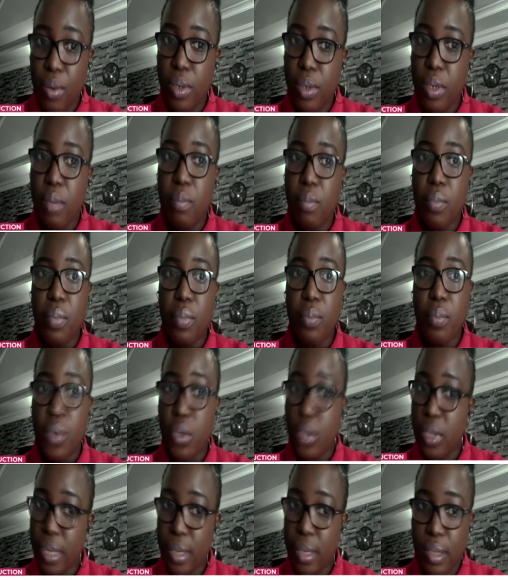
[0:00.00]
in
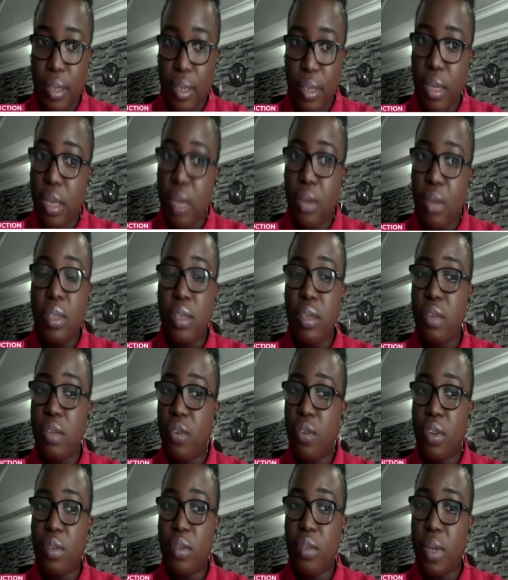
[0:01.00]
protecting the girls in the
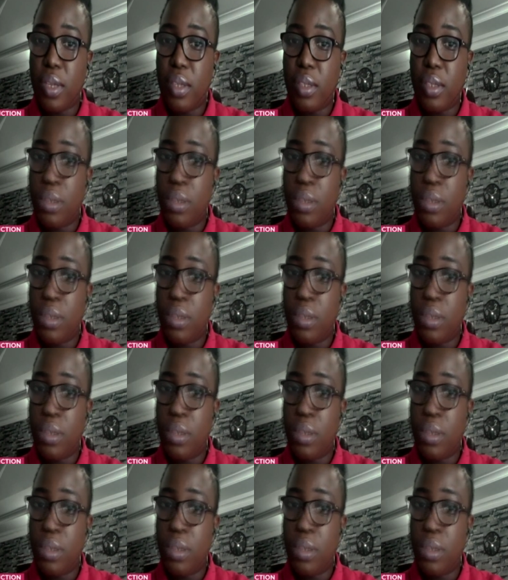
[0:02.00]
first place,